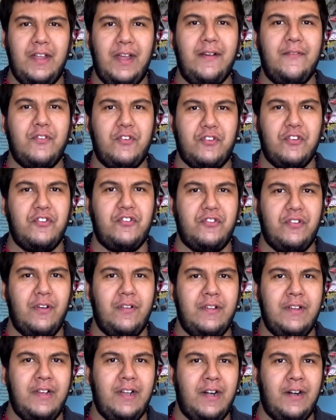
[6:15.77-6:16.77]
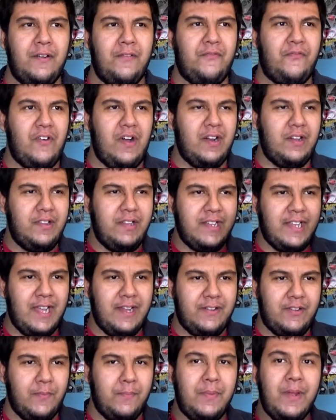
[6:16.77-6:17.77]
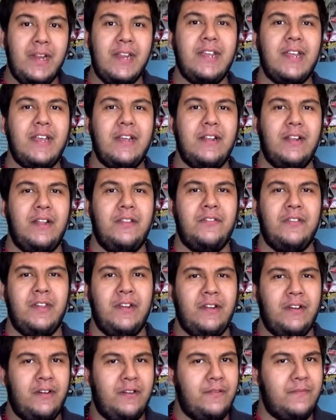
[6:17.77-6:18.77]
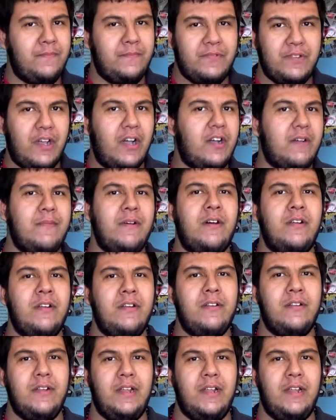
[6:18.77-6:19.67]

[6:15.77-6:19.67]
Ever so slowly, I'll finally get to beating it, and then I'll talk about it,